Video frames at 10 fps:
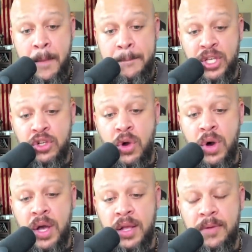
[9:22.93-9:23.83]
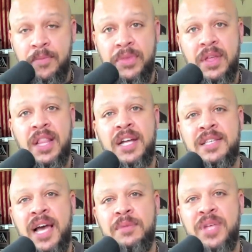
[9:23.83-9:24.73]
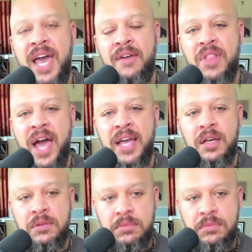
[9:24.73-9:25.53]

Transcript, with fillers: But you know what? A lot of times they have like